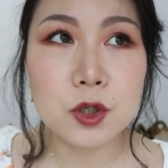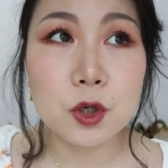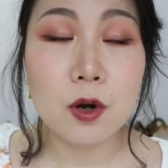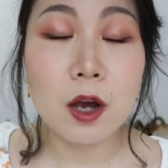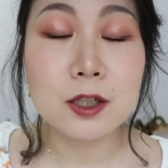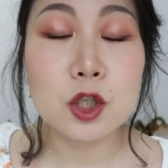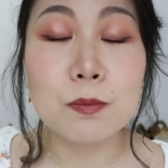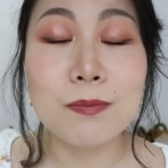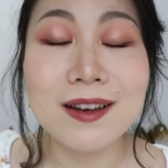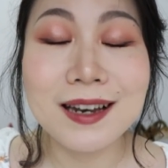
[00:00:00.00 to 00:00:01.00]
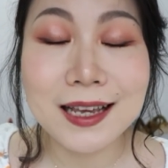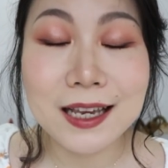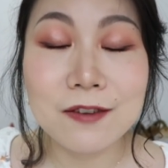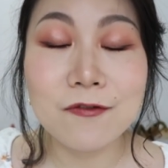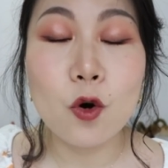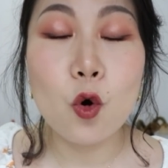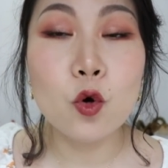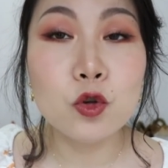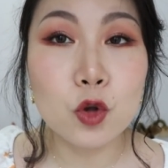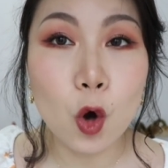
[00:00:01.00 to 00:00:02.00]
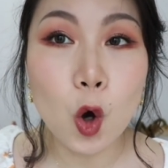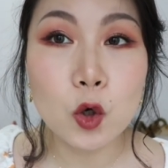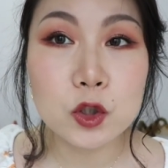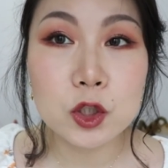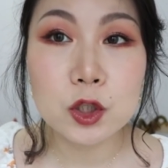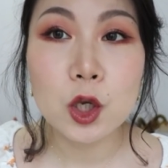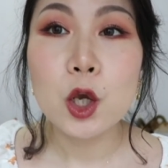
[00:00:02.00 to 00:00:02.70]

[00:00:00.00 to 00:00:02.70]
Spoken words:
you like to believe or not.